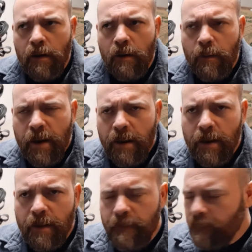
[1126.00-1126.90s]
We
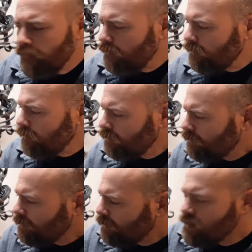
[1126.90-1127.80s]
live
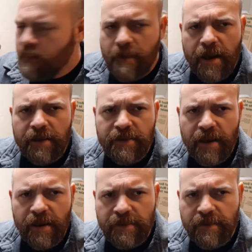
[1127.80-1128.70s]
in the United
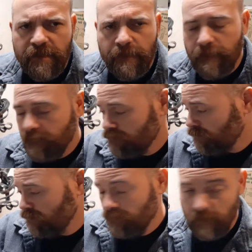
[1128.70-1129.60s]
States.
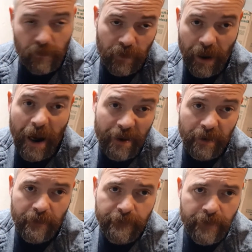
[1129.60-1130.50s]
Or I
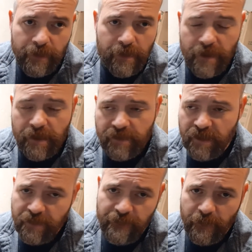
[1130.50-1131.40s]
live in the United
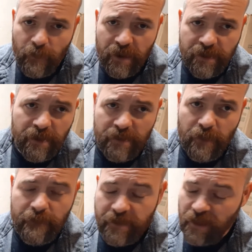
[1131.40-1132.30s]
States. If you're watching this
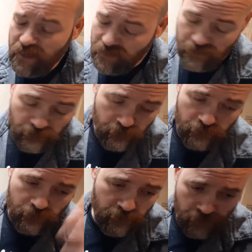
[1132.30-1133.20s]
overseas,
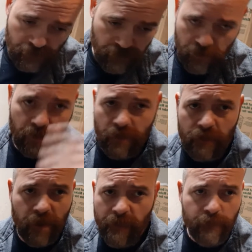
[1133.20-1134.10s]
you
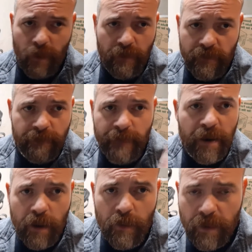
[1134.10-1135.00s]
live wherever the
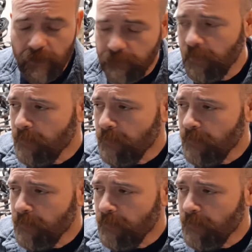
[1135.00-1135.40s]
fuck you live.